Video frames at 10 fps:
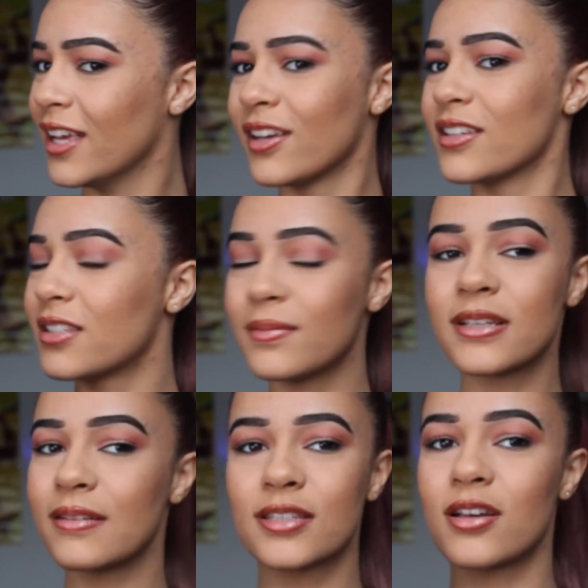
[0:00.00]
Because
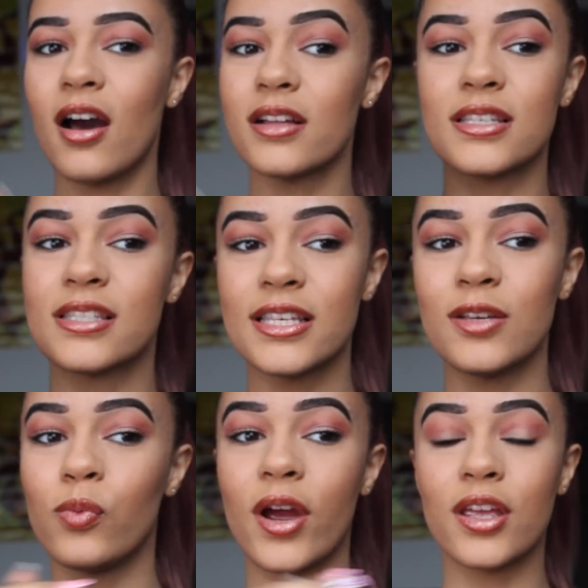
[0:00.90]
sometimes it's hard to
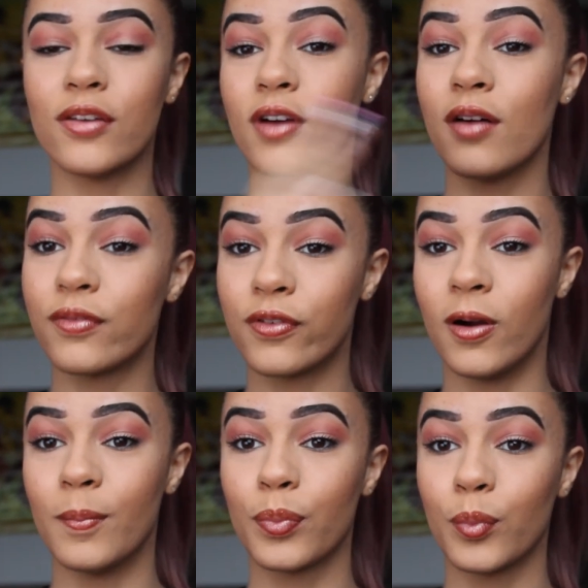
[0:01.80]
see where you've come
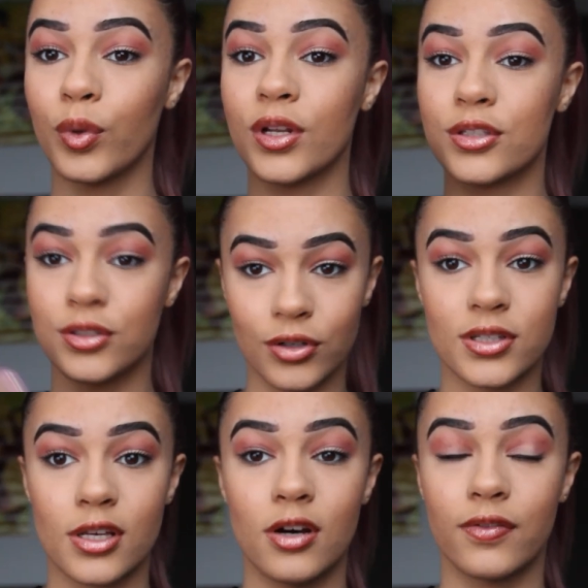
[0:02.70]
from when it's
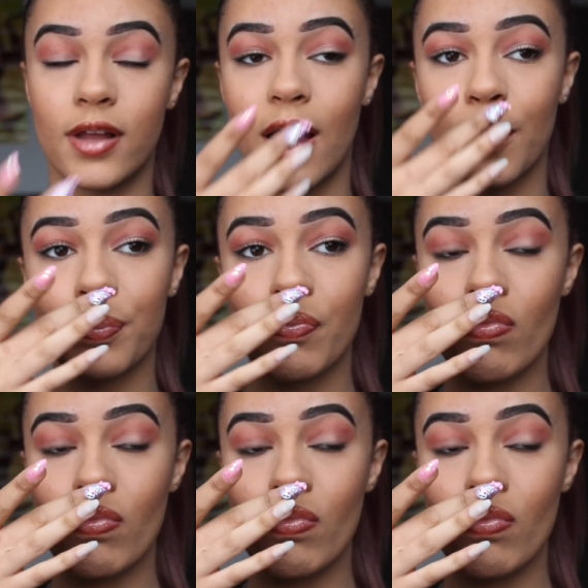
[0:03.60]
yourself. Like,